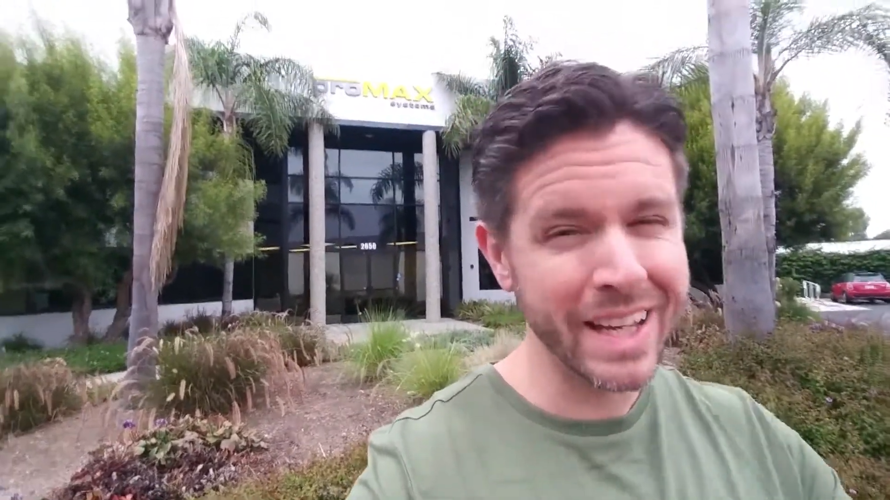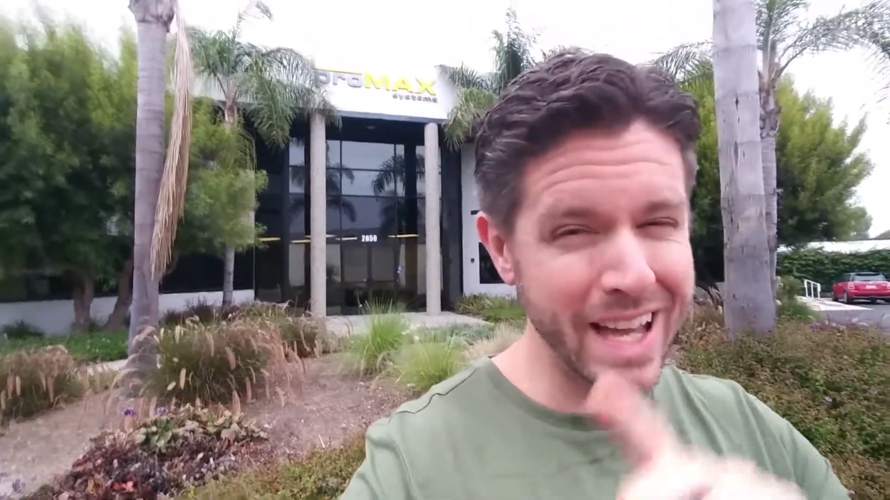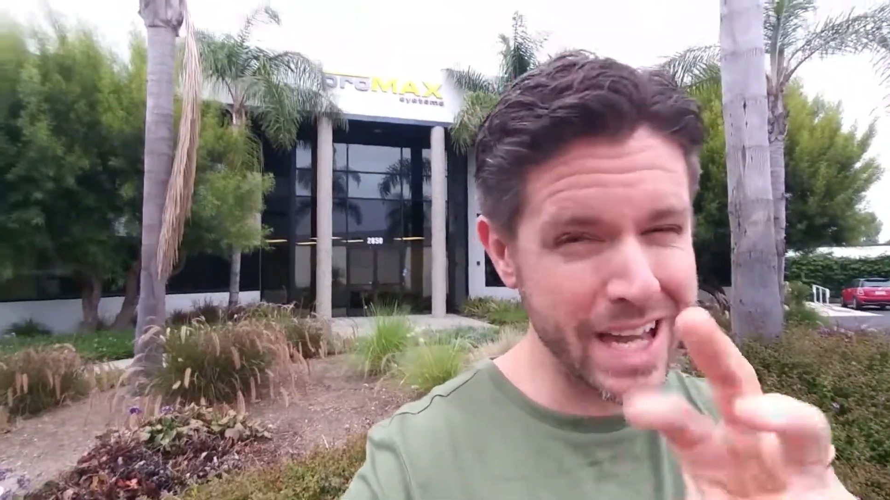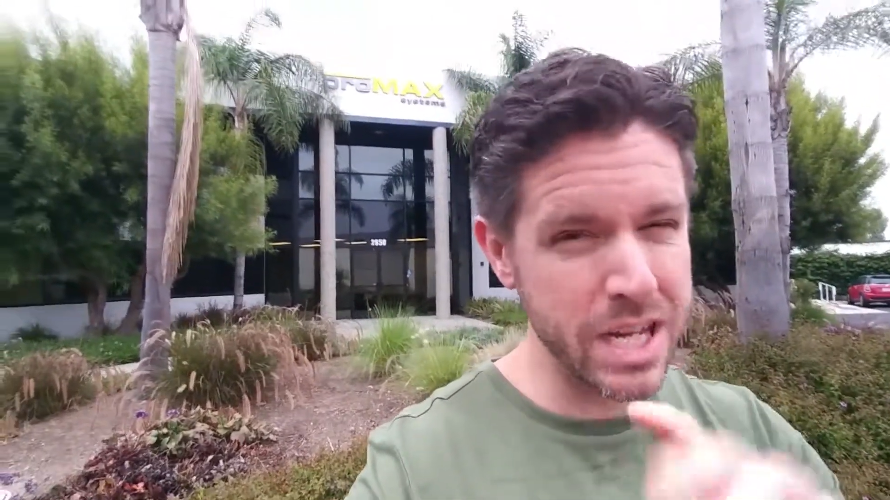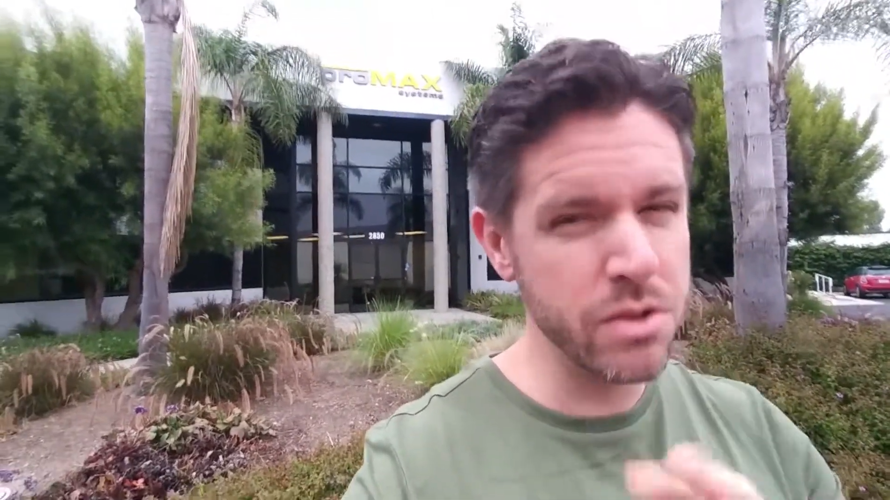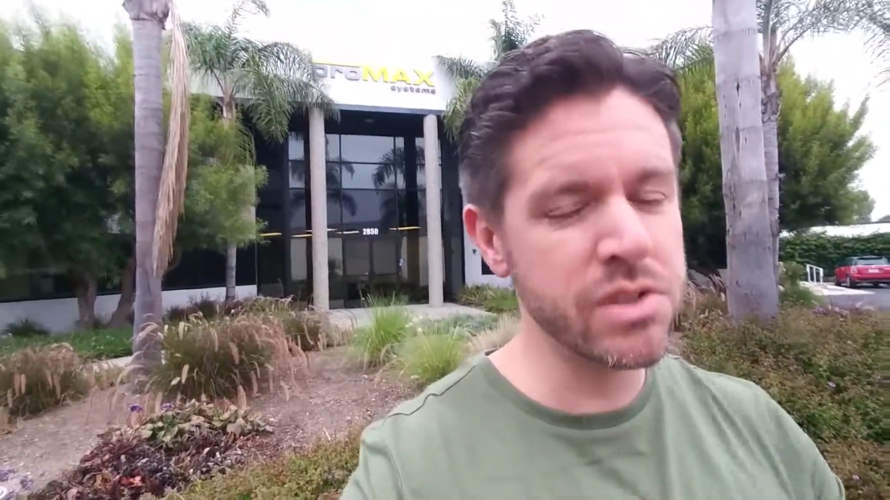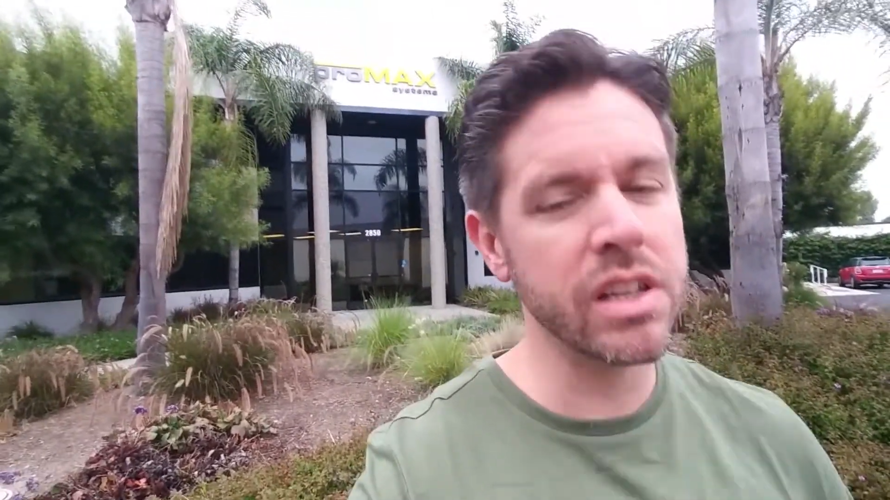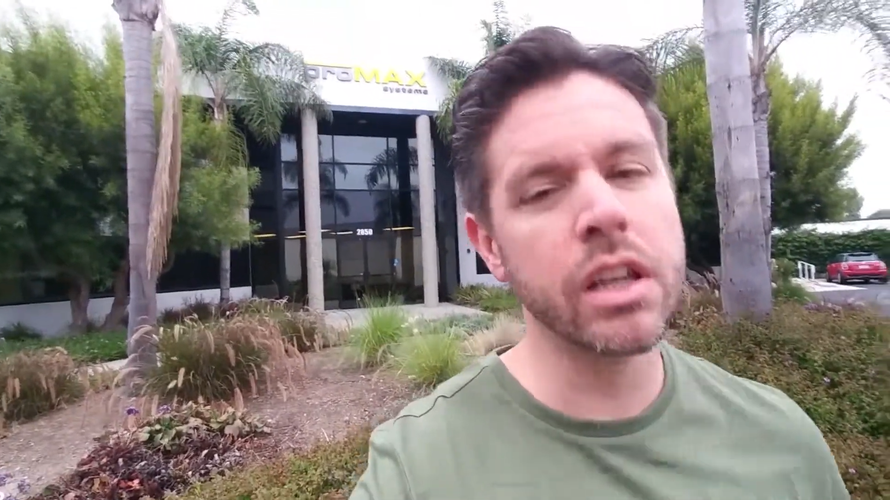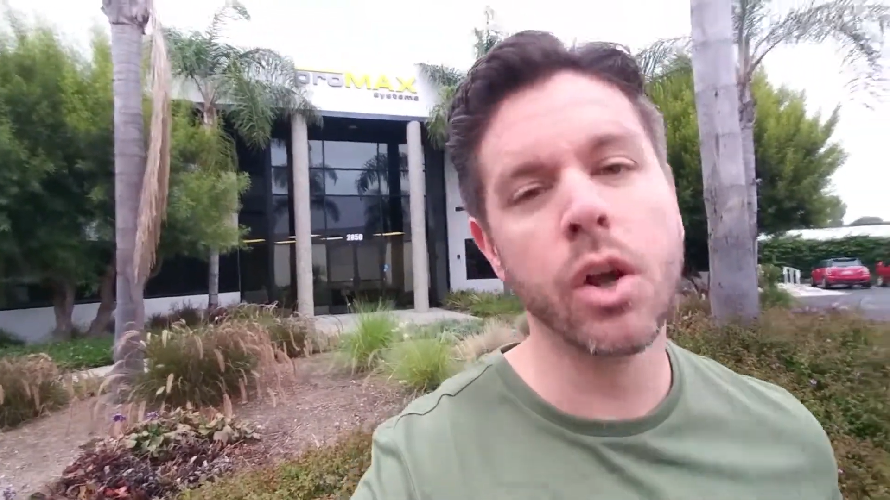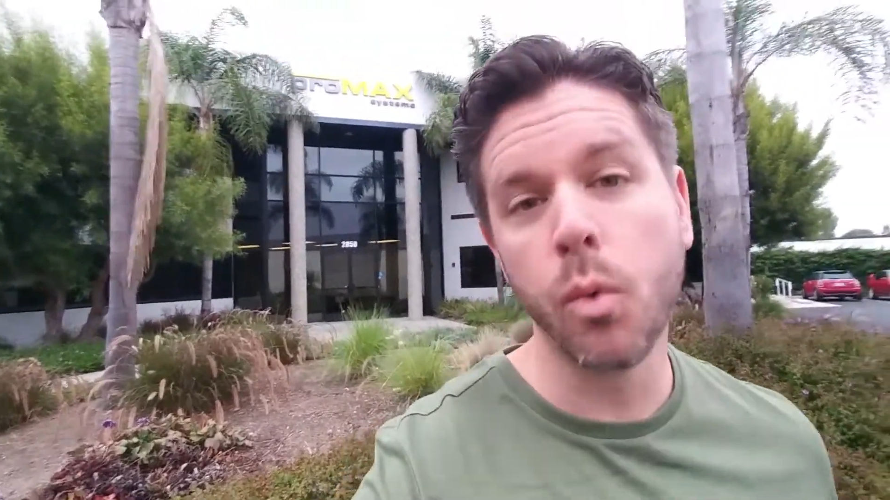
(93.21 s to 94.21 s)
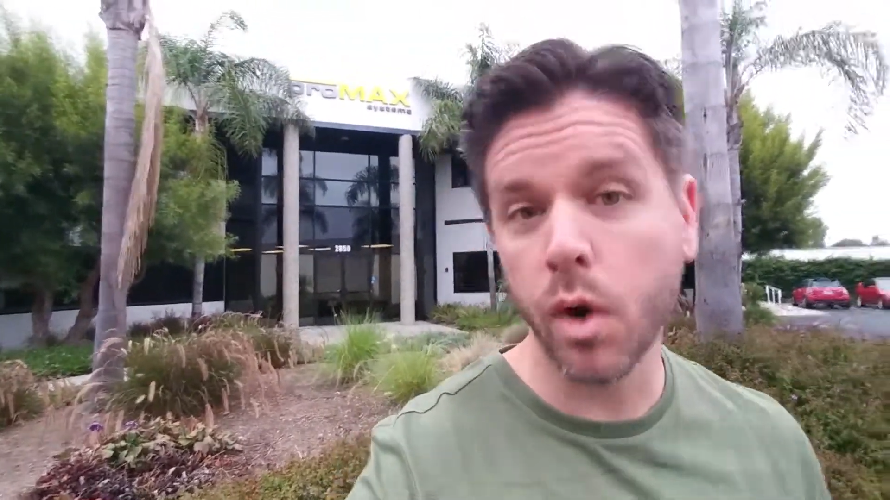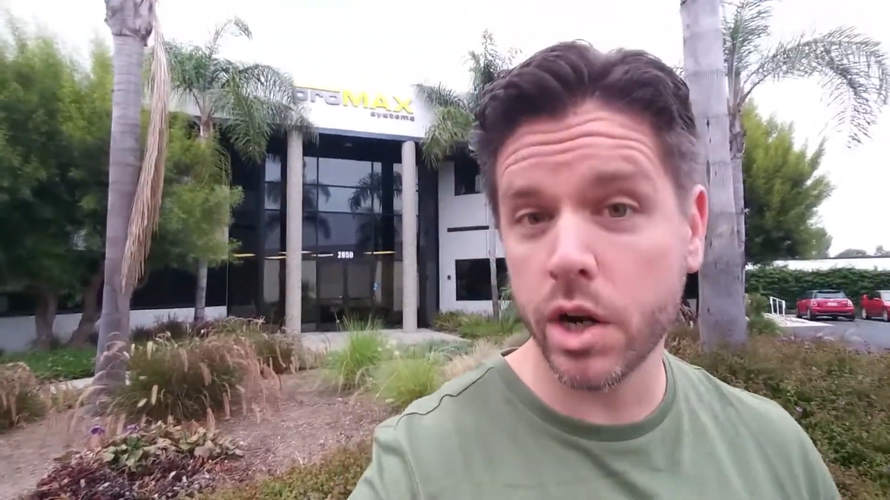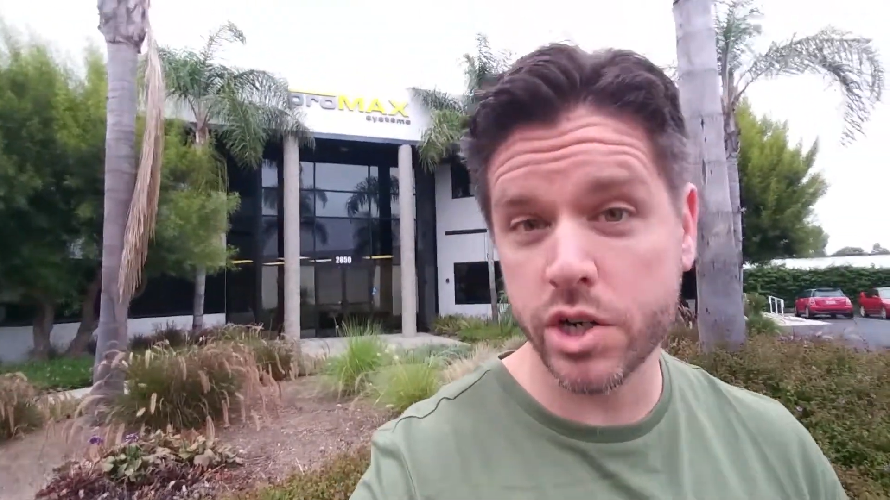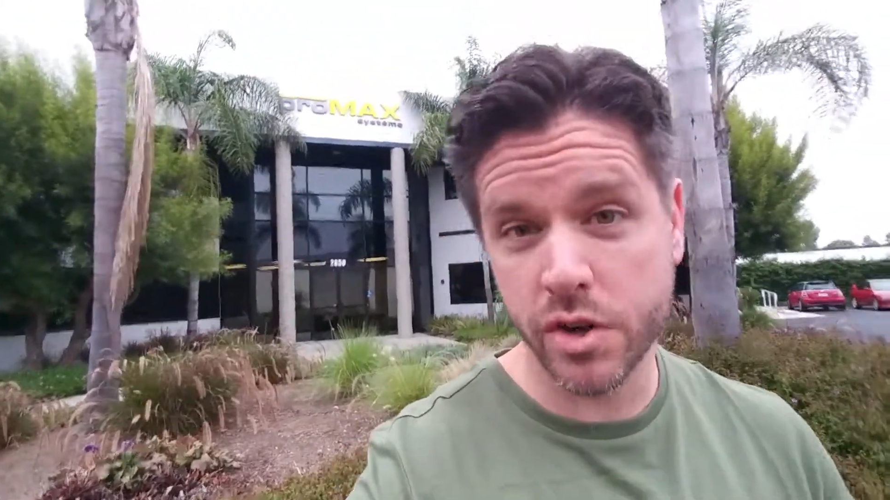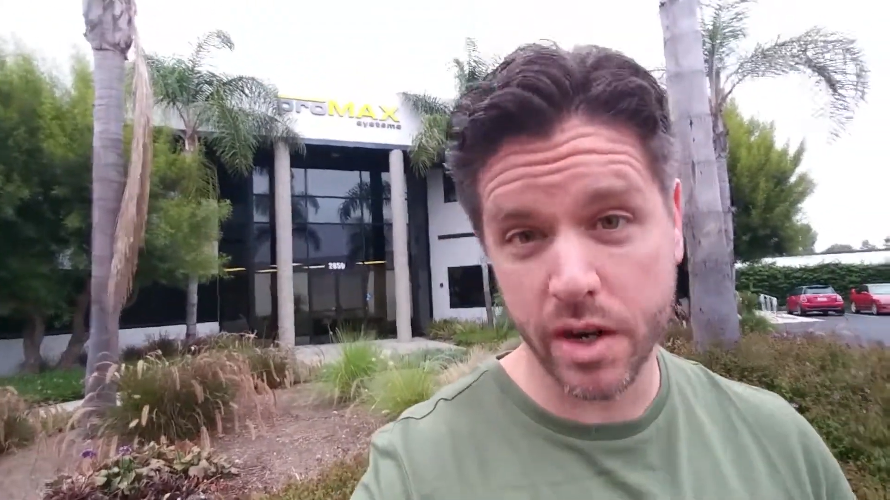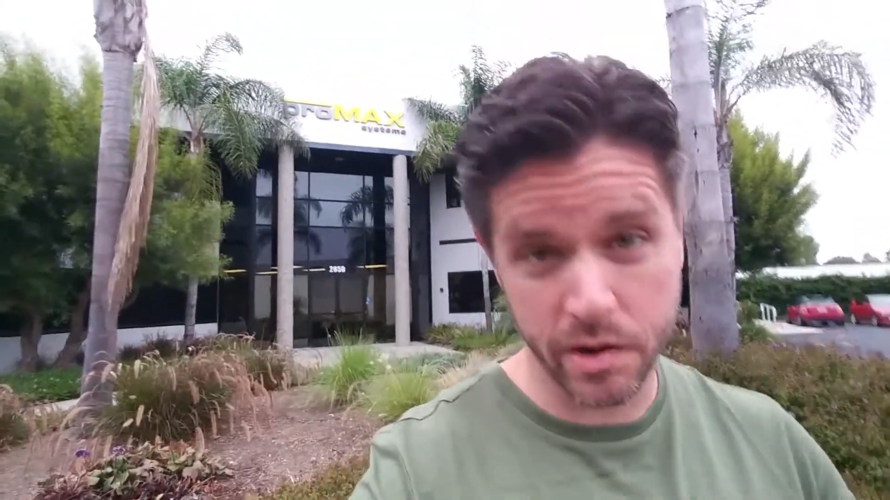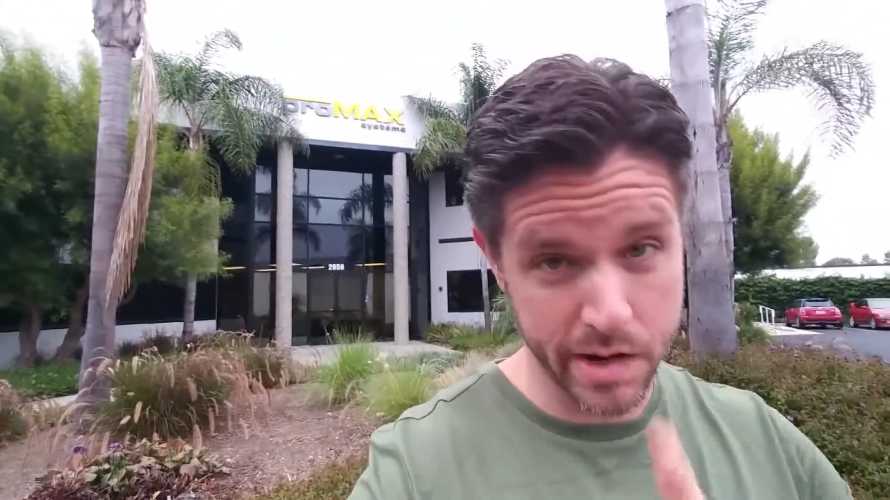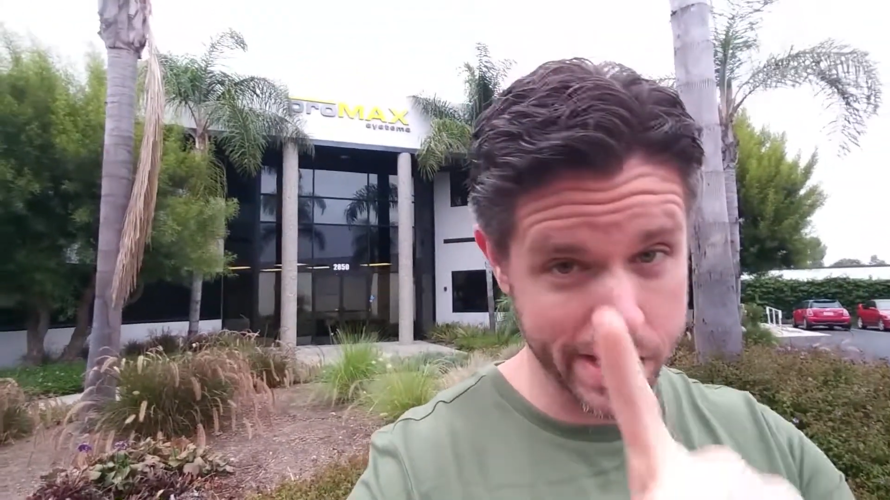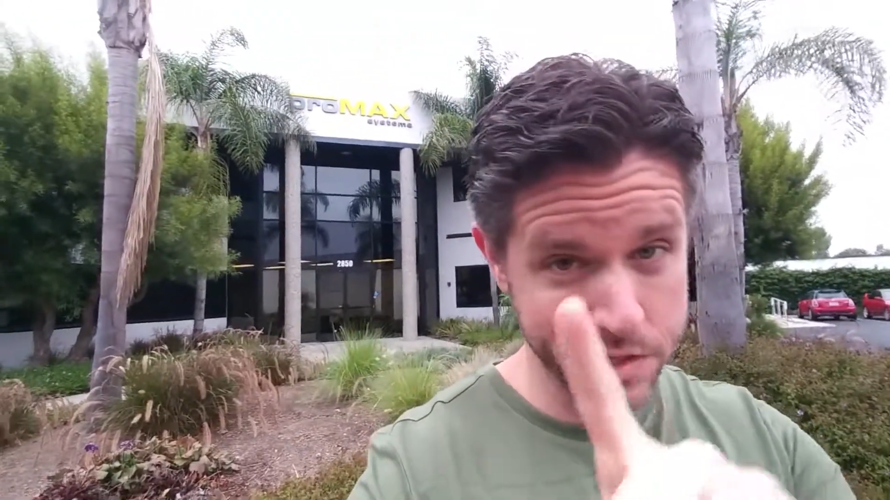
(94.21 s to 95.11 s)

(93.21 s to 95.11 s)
kind of use a little word trickery.